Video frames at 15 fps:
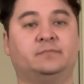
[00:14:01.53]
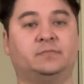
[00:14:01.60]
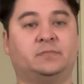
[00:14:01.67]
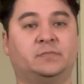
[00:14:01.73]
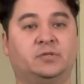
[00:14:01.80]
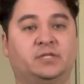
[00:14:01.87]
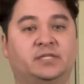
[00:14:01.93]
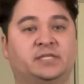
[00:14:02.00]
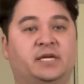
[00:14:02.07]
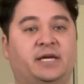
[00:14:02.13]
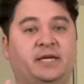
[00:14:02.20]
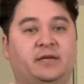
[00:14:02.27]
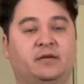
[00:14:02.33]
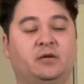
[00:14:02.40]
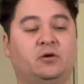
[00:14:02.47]
Do this
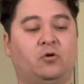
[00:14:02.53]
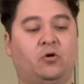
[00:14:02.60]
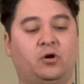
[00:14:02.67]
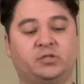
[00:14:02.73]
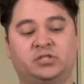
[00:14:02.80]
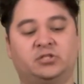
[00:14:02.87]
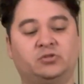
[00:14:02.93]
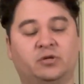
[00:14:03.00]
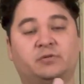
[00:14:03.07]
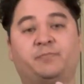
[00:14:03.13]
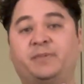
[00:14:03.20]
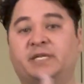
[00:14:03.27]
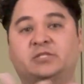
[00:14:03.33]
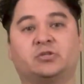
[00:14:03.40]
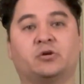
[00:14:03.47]
eye. Or just do a
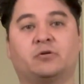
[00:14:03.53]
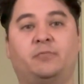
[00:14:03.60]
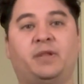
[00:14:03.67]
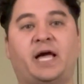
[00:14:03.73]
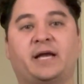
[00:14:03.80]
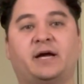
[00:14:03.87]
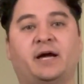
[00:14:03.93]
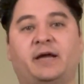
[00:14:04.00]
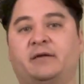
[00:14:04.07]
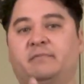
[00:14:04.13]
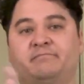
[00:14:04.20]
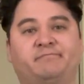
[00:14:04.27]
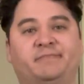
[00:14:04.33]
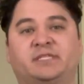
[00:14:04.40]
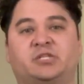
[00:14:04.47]
big circle black eye.
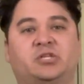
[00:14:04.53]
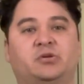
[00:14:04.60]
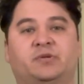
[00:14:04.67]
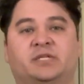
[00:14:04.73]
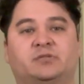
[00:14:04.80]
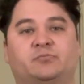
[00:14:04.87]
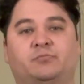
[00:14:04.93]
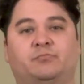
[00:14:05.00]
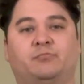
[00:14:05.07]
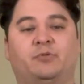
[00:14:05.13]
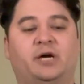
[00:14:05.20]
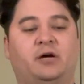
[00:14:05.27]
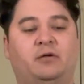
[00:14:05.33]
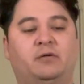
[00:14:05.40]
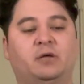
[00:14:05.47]
And it's cute as
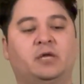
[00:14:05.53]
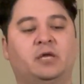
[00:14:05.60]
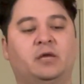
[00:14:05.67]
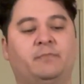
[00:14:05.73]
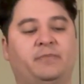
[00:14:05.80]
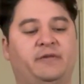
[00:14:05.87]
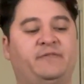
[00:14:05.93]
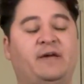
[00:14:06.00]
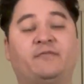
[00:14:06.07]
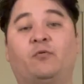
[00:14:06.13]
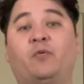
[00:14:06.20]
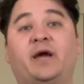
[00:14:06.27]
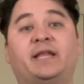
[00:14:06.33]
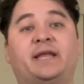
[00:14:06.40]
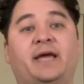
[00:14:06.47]
well. But if you have the
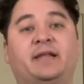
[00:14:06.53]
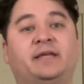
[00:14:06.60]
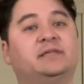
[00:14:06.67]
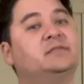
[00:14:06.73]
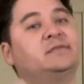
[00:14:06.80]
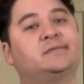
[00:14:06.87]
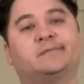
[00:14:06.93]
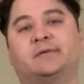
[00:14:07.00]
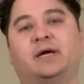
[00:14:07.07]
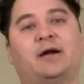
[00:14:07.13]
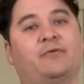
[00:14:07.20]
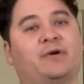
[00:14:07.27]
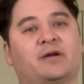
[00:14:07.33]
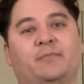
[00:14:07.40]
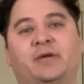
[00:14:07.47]
white Eddings, I
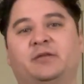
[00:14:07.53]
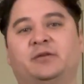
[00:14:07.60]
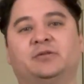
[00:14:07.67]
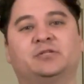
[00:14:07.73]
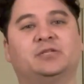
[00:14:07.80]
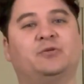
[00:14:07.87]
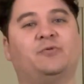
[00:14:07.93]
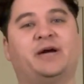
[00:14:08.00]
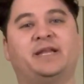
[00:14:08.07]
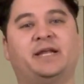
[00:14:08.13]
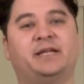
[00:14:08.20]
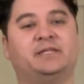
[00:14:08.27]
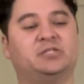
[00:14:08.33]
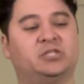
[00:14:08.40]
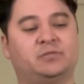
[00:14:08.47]
recommend using the white
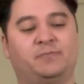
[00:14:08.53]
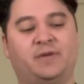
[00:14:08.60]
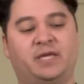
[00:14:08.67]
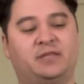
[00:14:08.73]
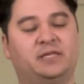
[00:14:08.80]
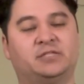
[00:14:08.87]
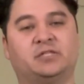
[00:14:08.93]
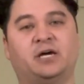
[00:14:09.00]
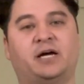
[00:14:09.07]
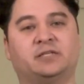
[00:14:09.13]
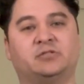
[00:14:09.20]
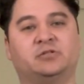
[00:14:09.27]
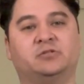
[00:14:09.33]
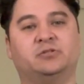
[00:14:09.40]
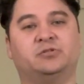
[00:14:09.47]
Eddings. Just make these
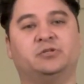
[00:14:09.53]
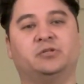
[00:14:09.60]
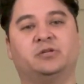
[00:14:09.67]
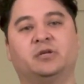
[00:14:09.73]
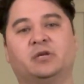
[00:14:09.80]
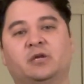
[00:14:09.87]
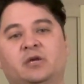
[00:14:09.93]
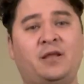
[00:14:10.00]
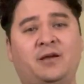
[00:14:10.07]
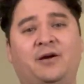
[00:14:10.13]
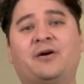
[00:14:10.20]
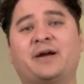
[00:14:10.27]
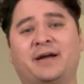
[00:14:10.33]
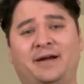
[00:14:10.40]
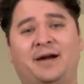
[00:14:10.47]
dots. Okay,
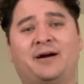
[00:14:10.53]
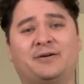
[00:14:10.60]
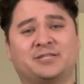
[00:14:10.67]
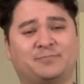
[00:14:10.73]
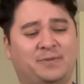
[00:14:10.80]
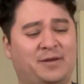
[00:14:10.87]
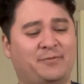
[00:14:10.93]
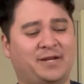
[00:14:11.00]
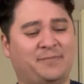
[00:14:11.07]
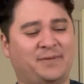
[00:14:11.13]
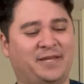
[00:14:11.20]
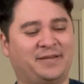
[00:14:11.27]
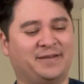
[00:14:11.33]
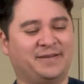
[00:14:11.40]
I'll explain what I mean.